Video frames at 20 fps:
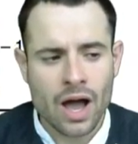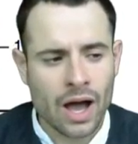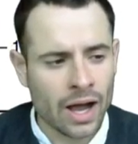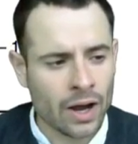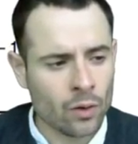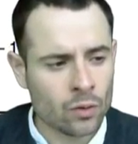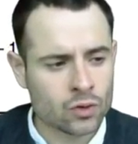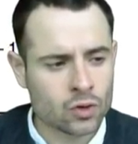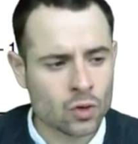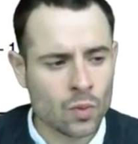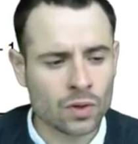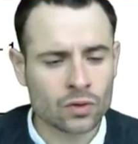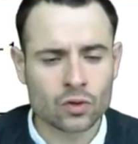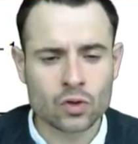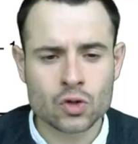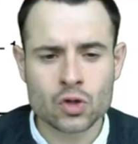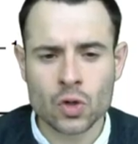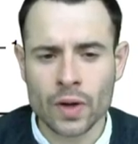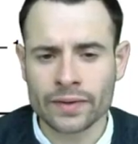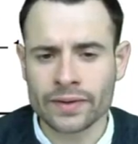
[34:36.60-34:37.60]
I also want to
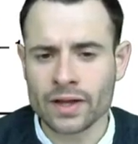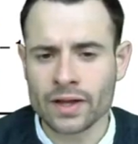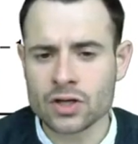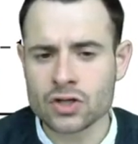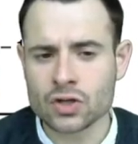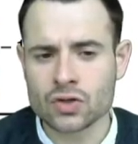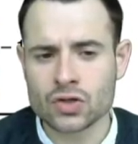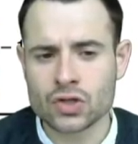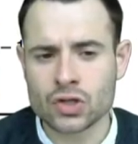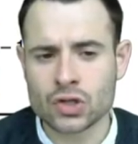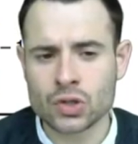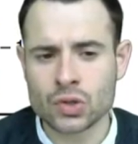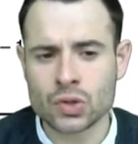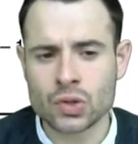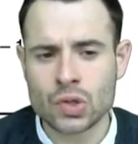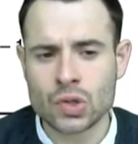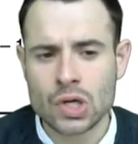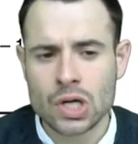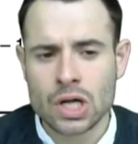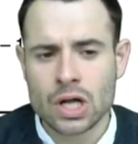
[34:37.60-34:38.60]
draw your attention
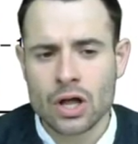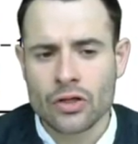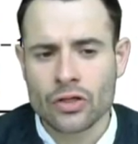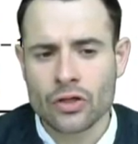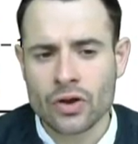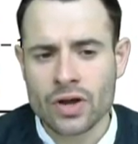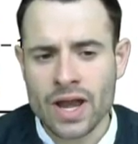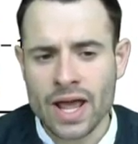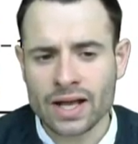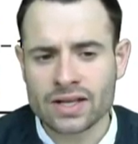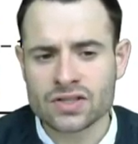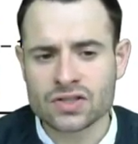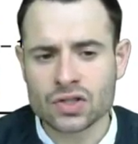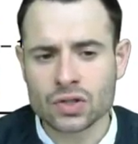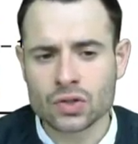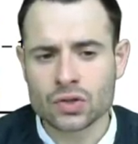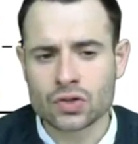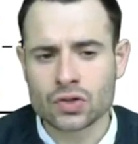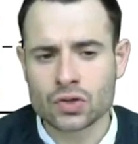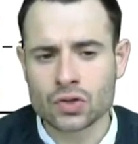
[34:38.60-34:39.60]
to the next
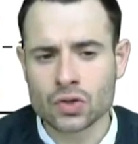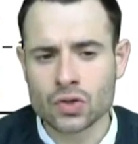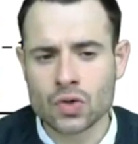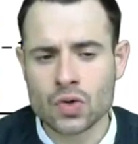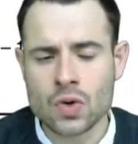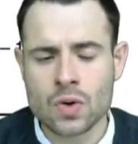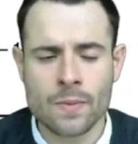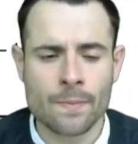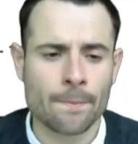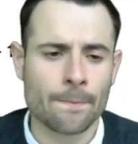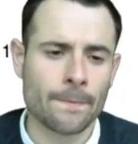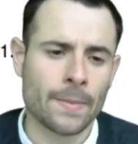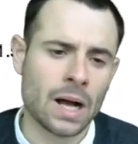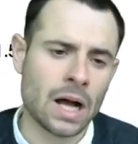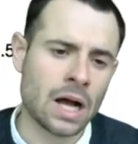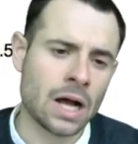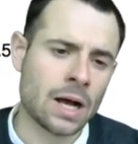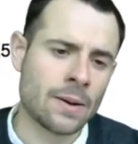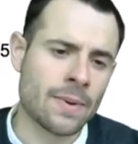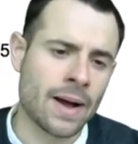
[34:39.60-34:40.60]
two
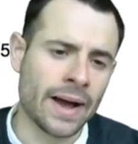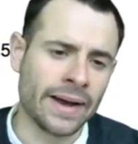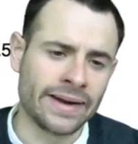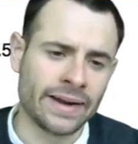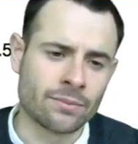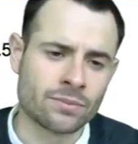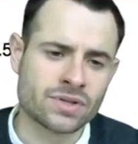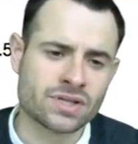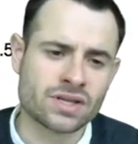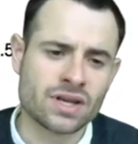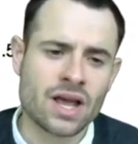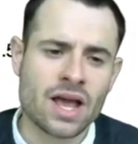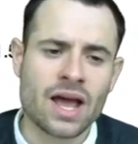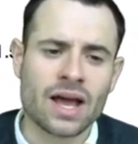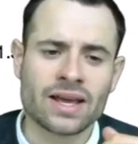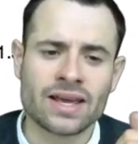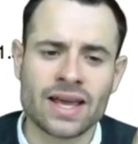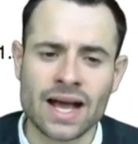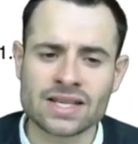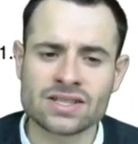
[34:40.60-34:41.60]
items:
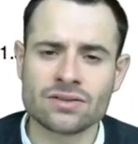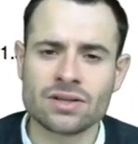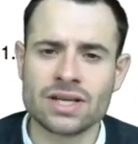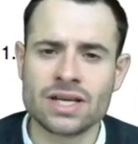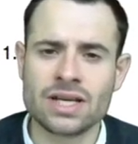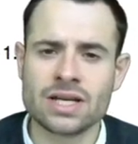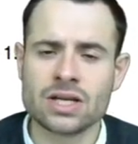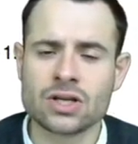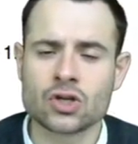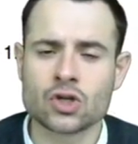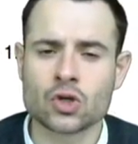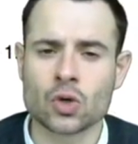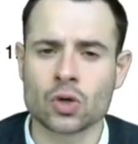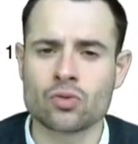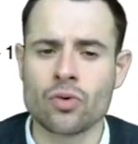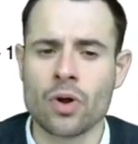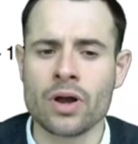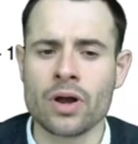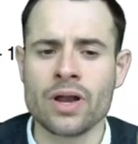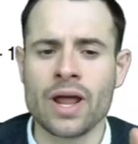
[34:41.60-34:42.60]
gasoline short
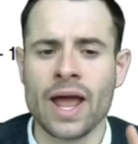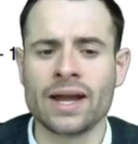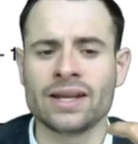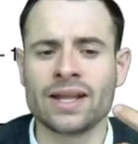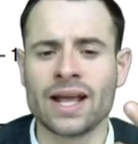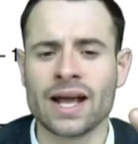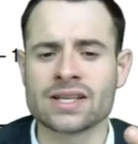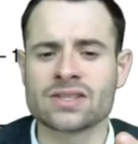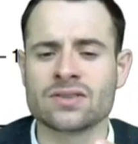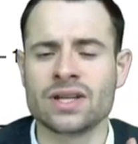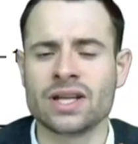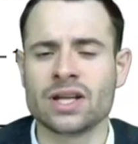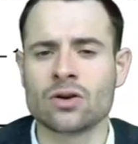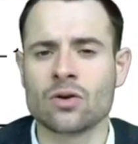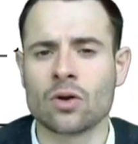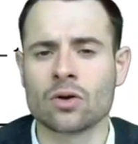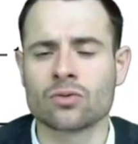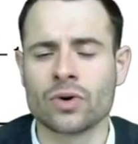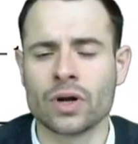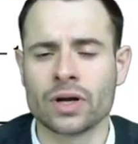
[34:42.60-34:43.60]
run and gasoline
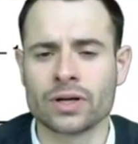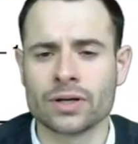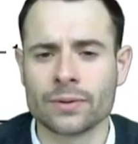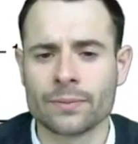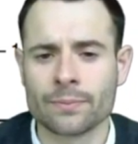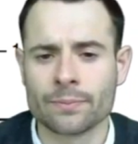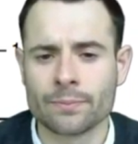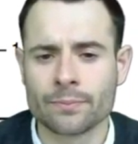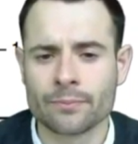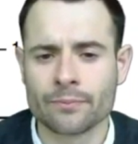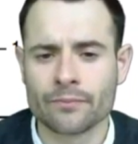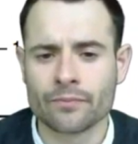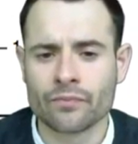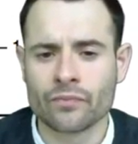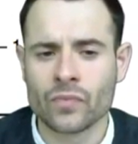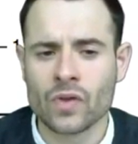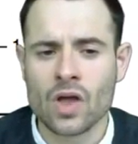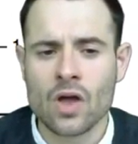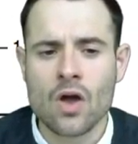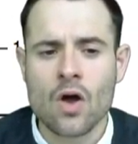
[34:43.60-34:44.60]
long run.
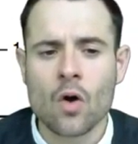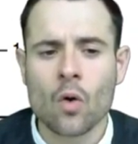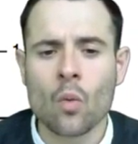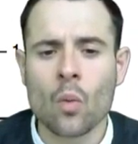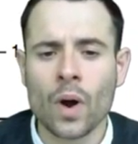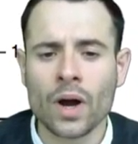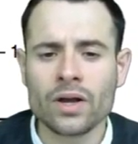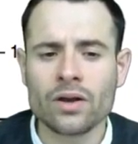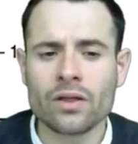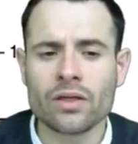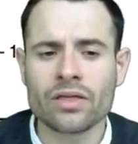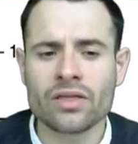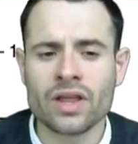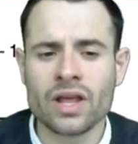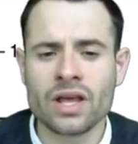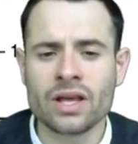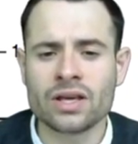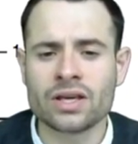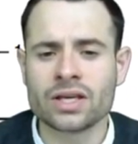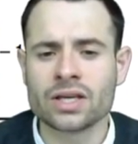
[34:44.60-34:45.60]
Why do you
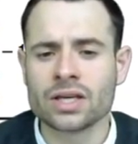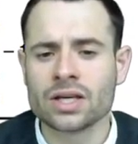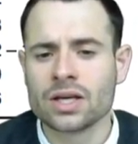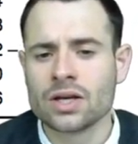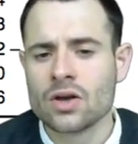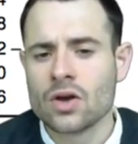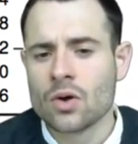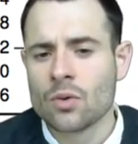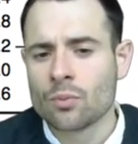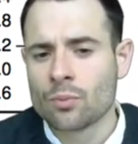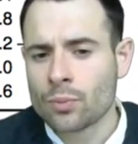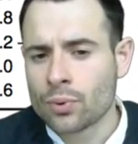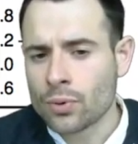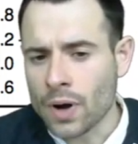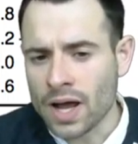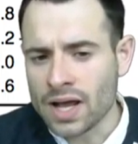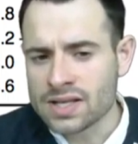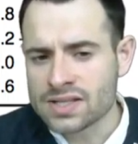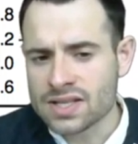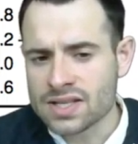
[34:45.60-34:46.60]
think
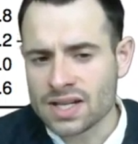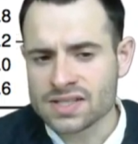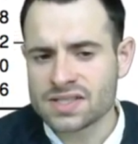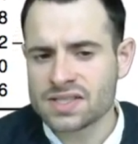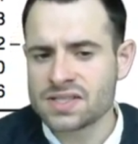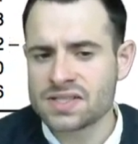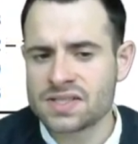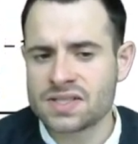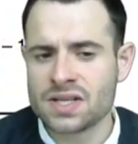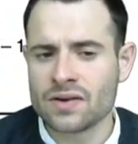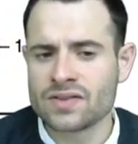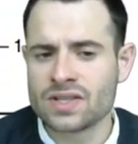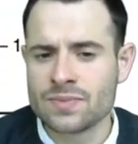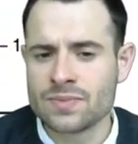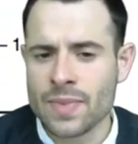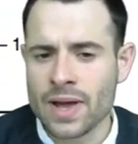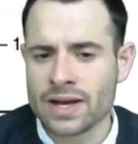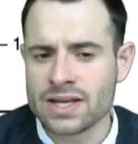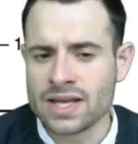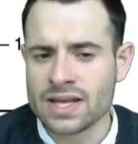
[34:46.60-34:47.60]
price elasticity of
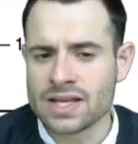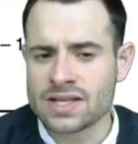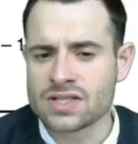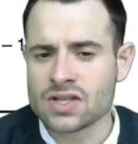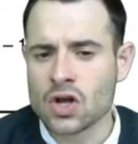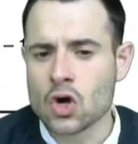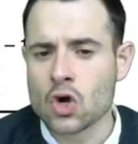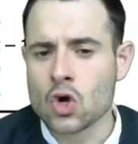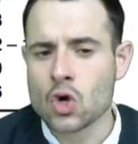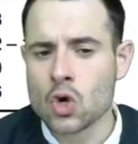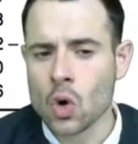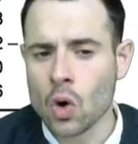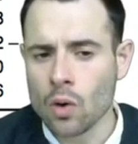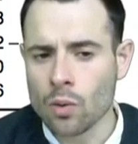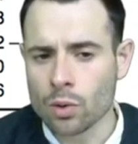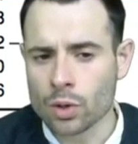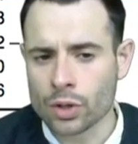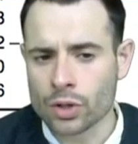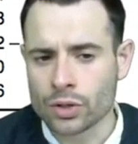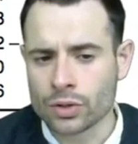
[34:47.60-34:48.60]
demand is
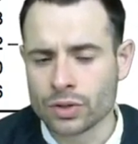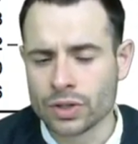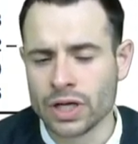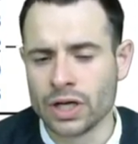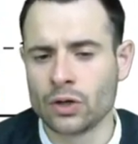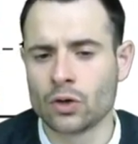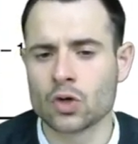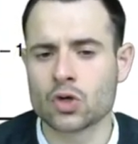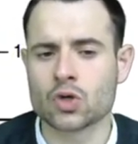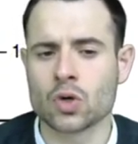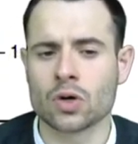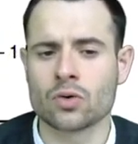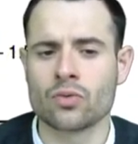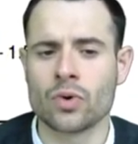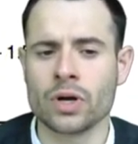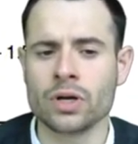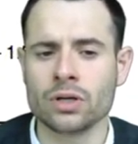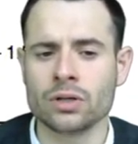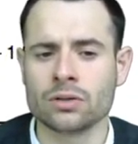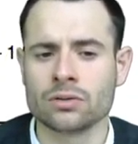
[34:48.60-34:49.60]
lower in the short
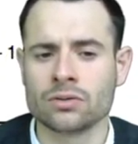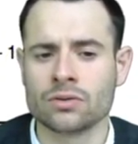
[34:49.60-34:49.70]
run